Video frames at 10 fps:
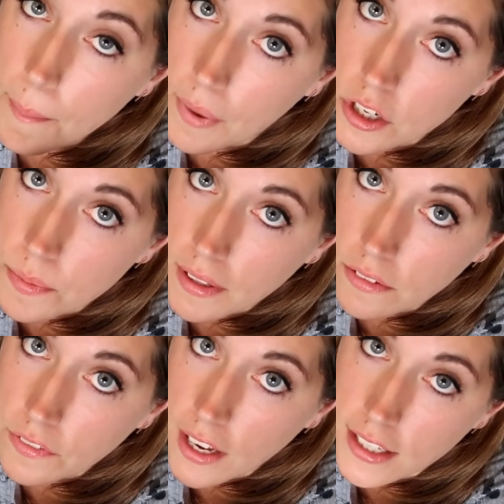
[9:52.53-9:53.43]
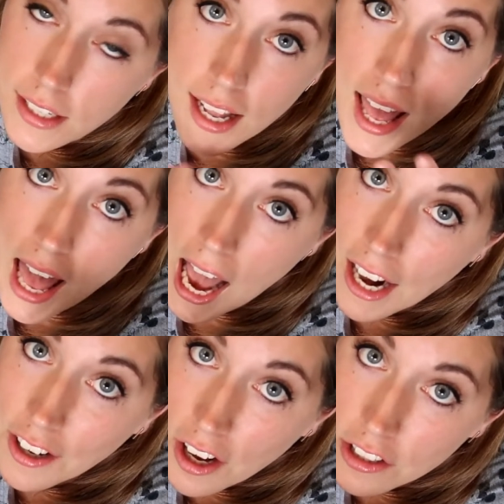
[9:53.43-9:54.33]
marshmallow fondant,
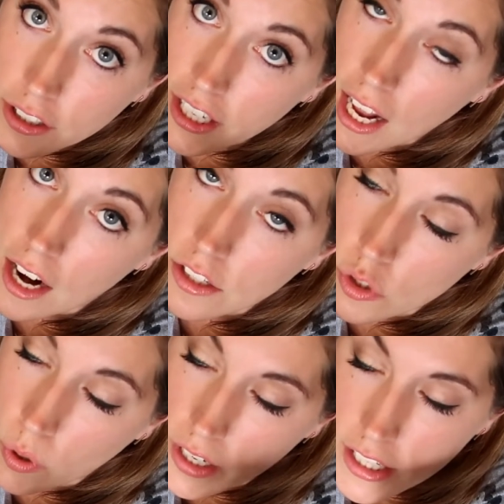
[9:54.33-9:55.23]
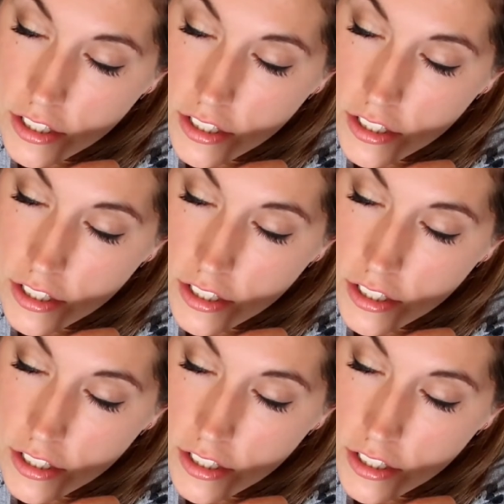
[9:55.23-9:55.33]
how to color it, and how to store it.